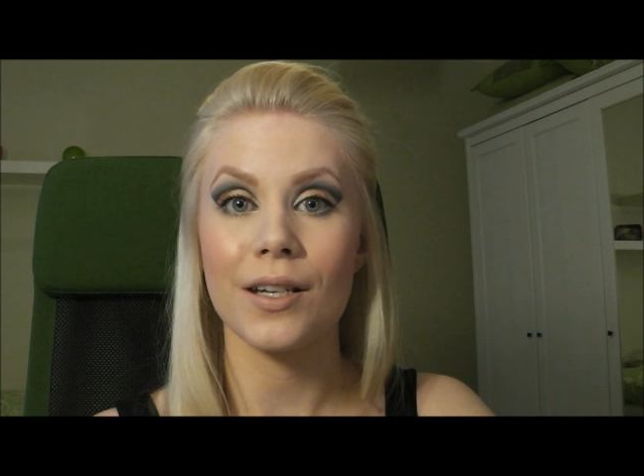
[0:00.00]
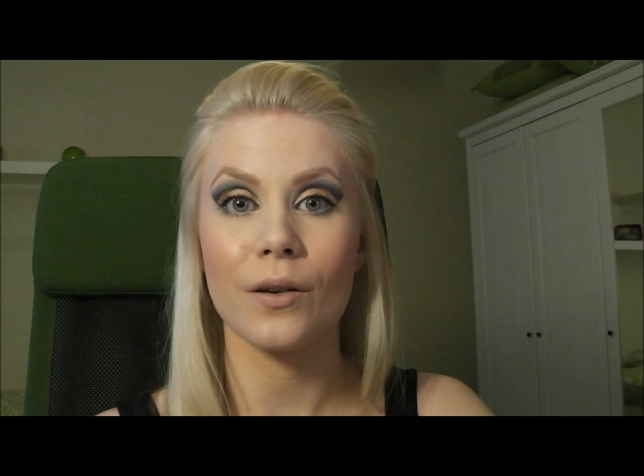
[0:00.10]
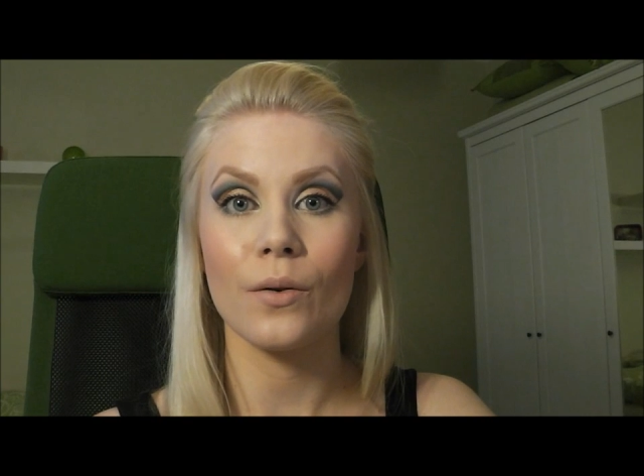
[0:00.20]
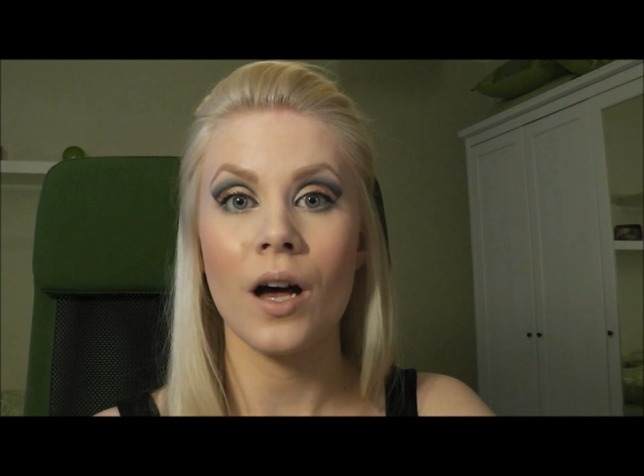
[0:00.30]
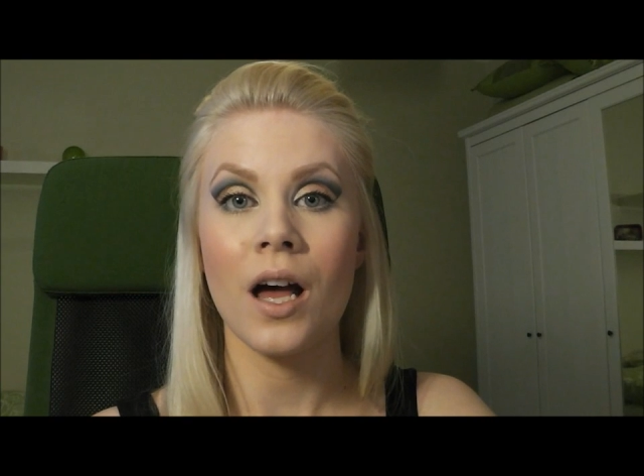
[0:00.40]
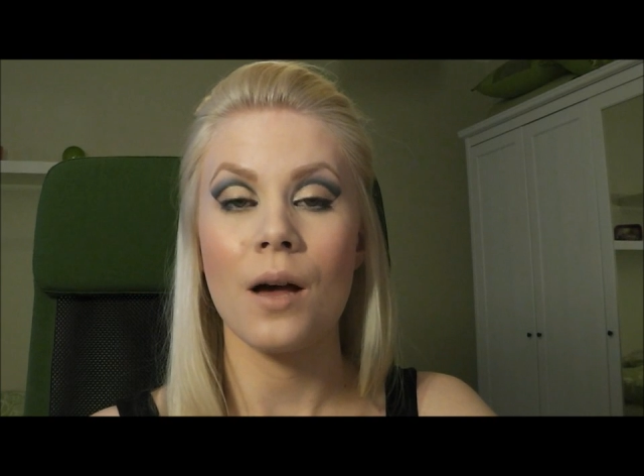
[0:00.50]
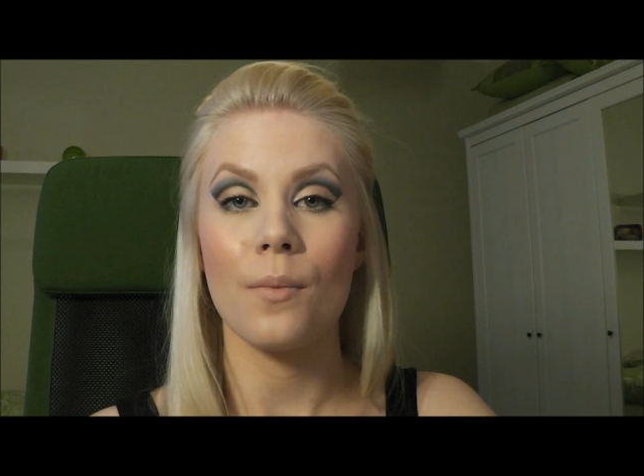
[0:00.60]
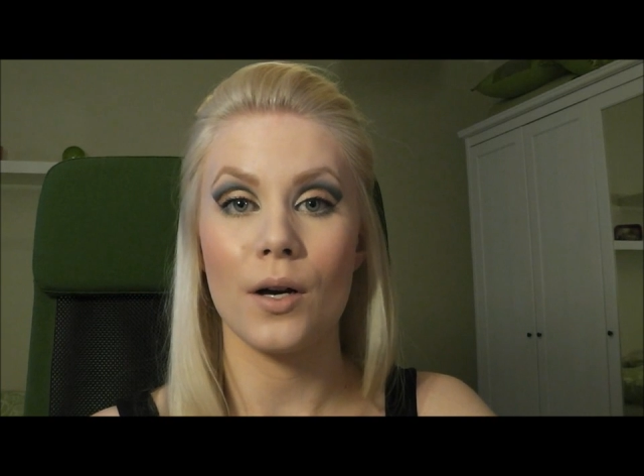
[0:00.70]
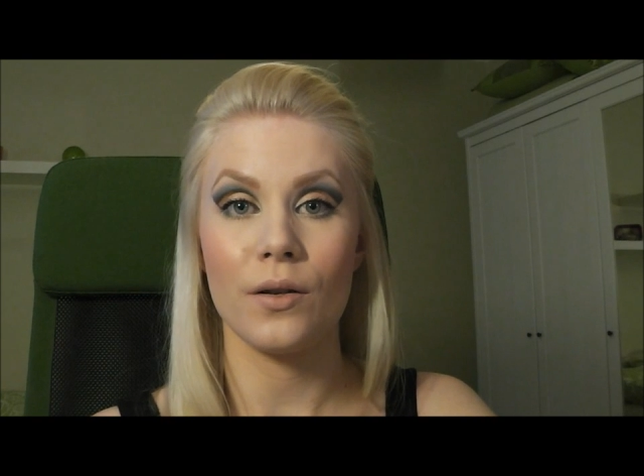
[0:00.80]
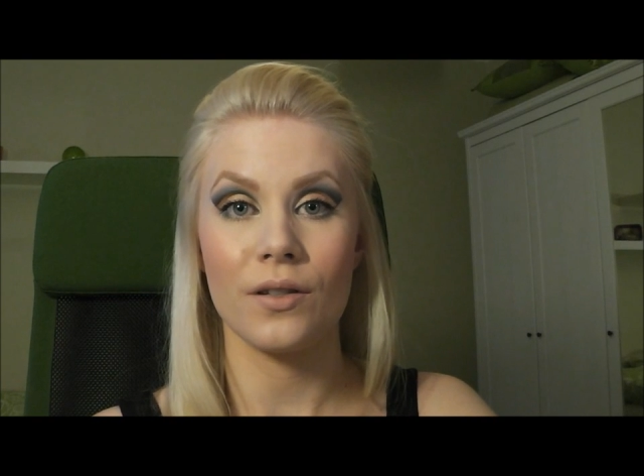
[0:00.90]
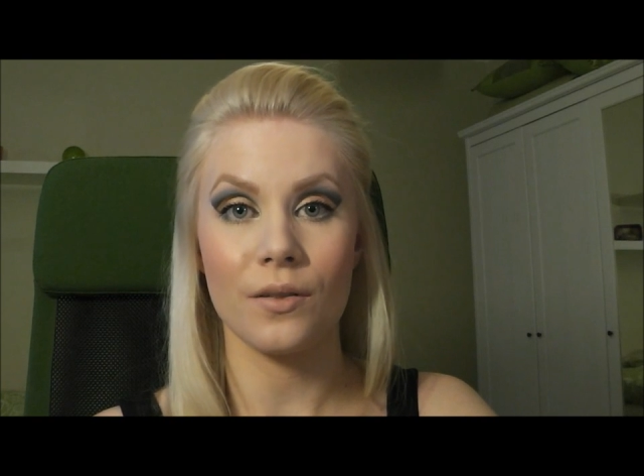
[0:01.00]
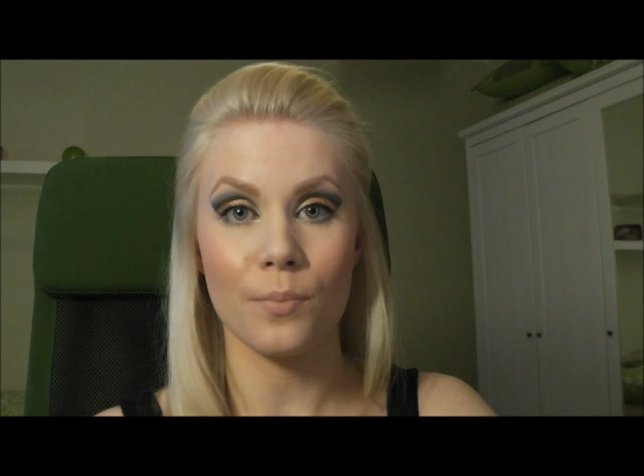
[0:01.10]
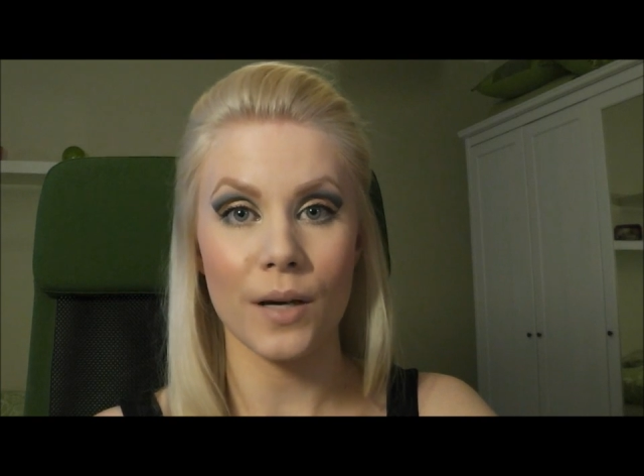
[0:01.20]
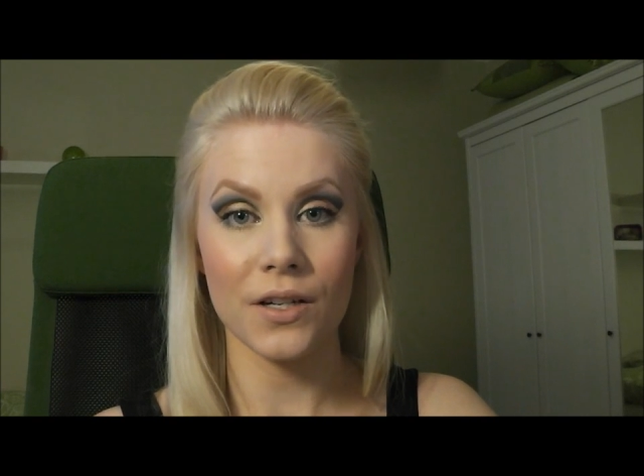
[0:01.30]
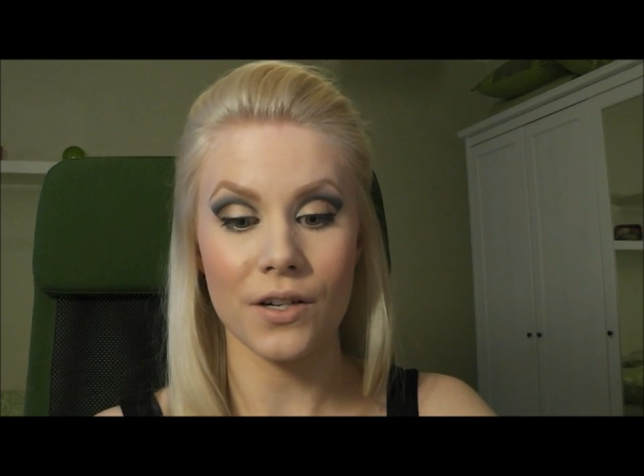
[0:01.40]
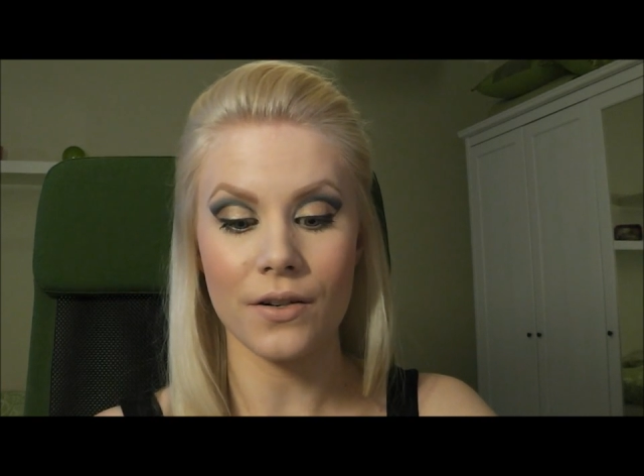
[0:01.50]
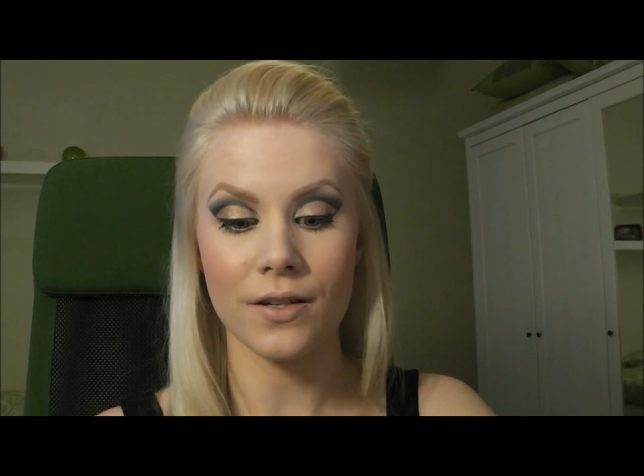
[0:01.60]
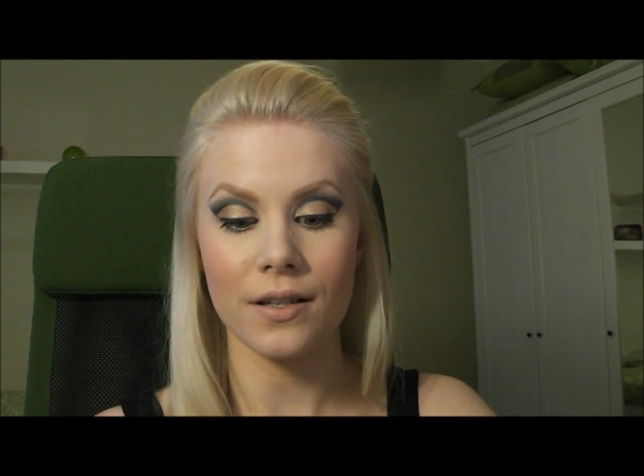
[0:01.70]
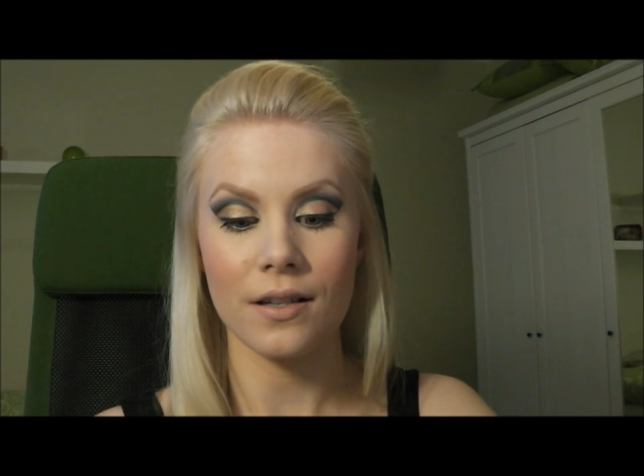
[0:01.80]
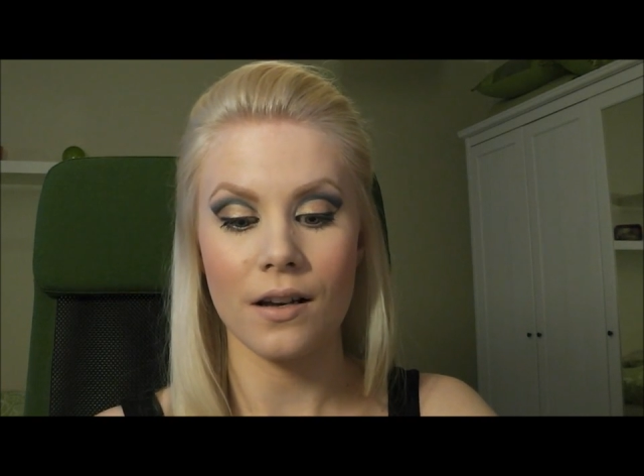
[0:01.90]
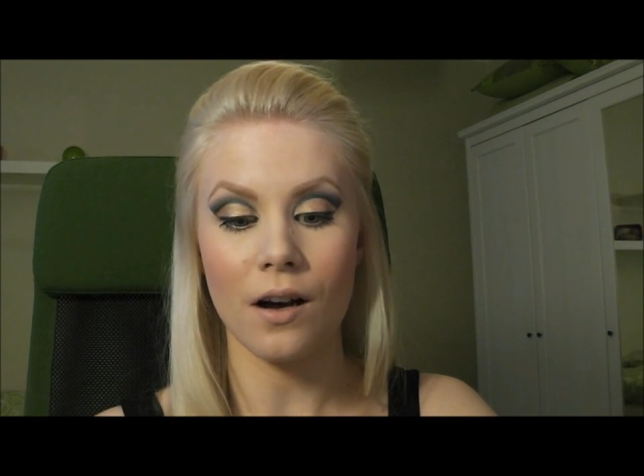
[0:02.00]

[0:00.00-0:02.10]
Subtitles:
to post some pictures